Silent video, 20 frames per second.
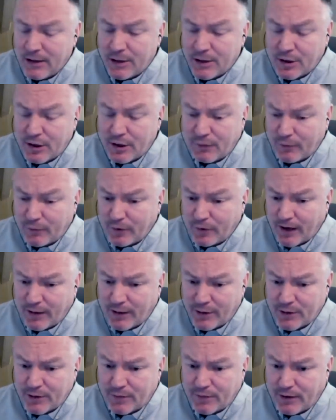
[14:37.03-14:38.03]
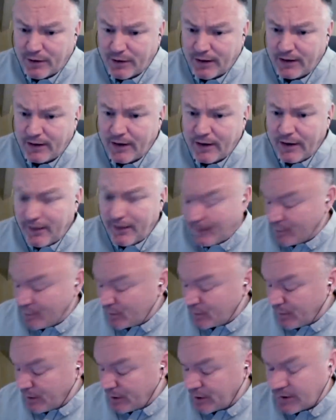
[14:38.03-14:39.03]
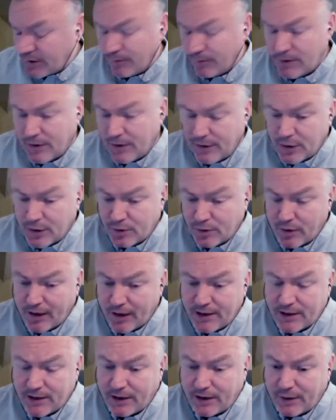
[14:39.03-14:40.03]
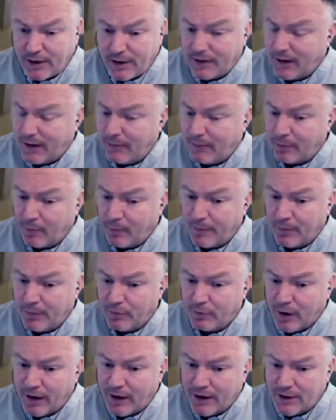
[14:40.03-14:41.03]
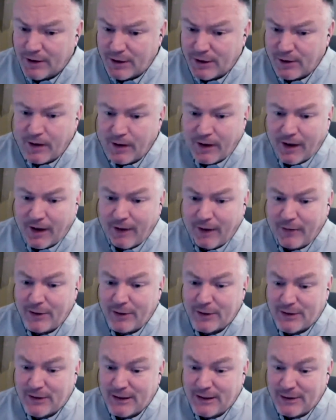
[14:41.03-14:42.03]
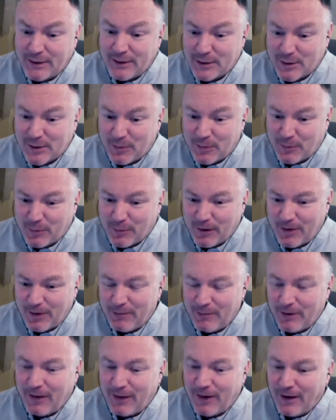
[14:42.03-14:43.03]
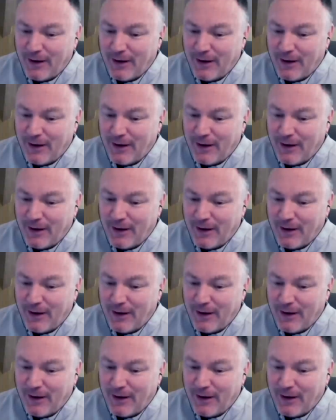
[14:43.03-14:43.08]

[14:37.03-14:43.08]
Soft ground's fine. They've switched him to this race, and I think they're probably right to, having seen the Supreme.